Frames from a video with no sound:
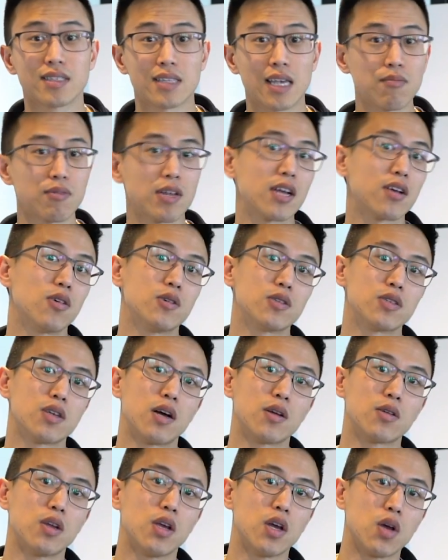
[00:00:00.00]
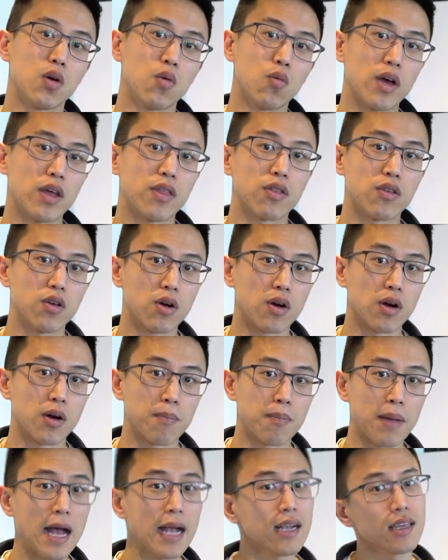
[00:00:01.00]
Same thing goes on with
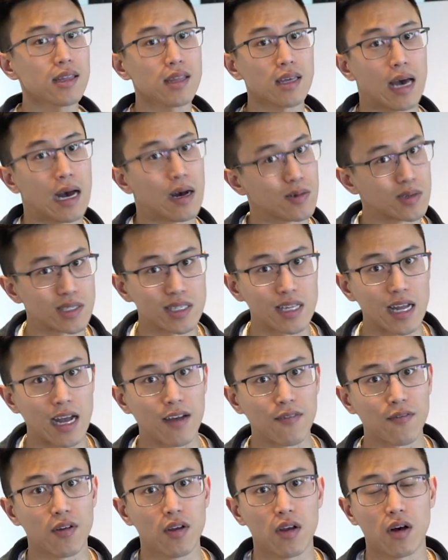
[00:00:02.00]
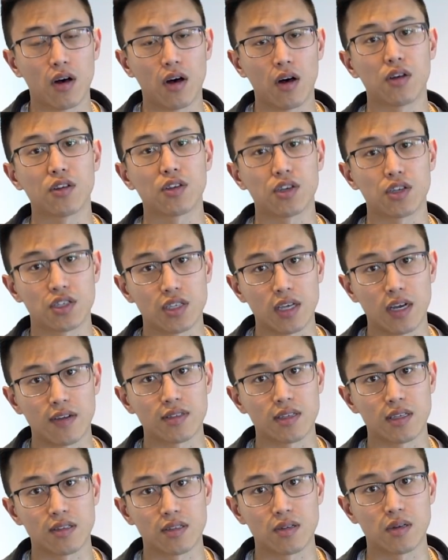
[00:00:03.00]
your back of the house staff, all your
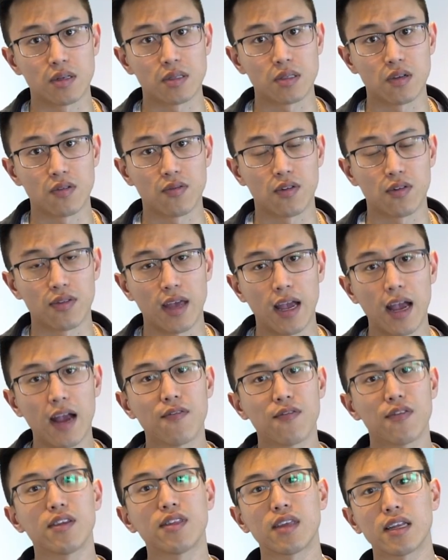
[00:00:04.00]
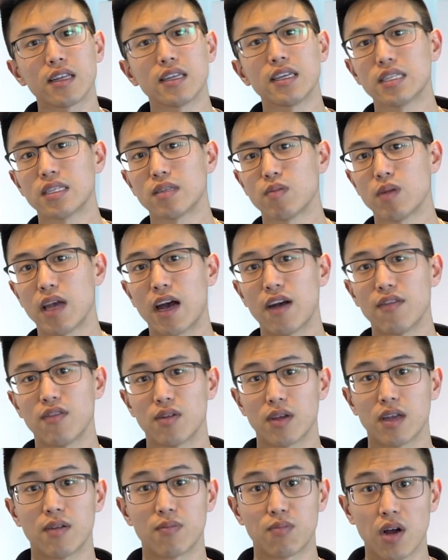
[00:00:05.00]
chefs and so on and so forth. Everything needs to be
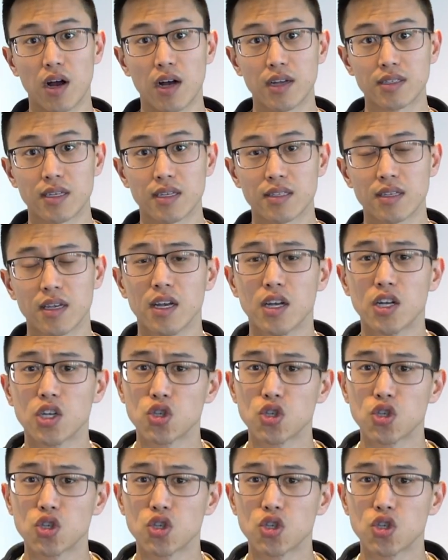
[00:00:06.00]
having a process.